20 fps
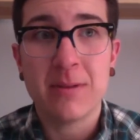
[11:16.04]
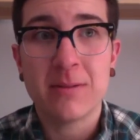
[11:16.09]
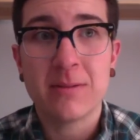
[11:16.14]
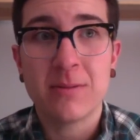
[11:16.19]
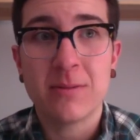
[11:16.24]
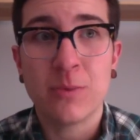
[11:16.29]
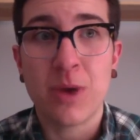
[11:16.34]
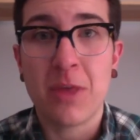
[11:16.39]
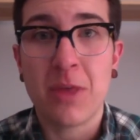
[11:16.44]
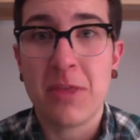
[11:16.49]

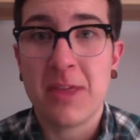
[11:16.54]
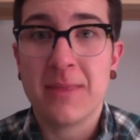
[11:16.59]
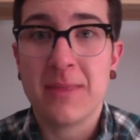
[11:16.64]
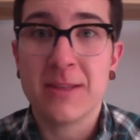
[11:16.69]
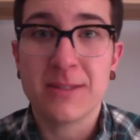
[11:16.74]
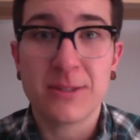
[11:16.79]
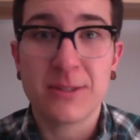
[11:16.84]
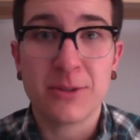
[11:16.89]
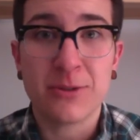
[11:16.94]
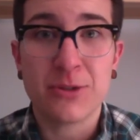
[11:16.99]
within
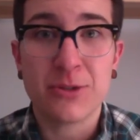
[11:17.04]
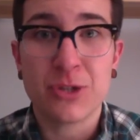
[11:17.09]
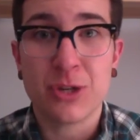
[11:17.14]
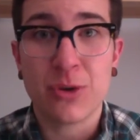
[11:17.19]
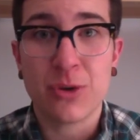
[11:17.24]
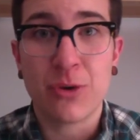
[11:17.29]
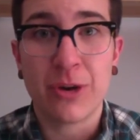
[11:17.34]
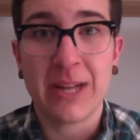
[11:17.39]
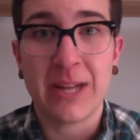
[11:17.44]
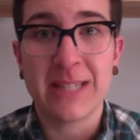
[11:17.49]
the
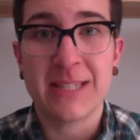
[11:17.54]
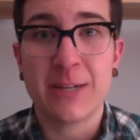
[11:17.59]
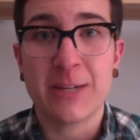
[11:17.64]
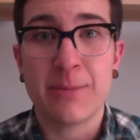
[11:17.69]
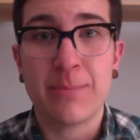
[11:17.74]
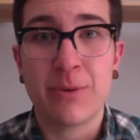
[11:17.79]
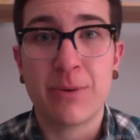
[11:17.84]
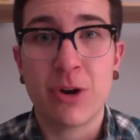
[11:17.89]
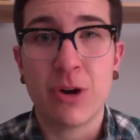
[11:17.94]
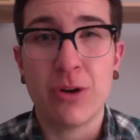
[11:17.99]
solution-oriented
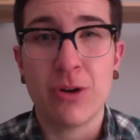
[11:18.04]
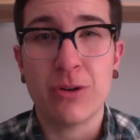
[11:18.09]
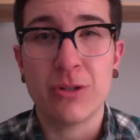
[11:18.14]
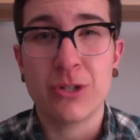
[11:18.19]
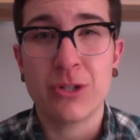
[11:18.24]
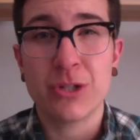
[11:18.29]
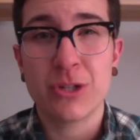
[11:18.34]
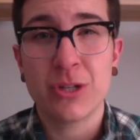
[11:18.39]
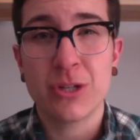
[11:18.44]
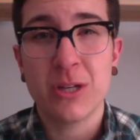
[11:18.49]

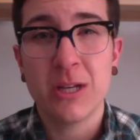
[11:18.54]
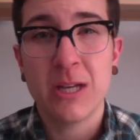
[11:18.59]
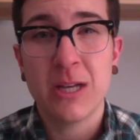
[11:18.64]
approach,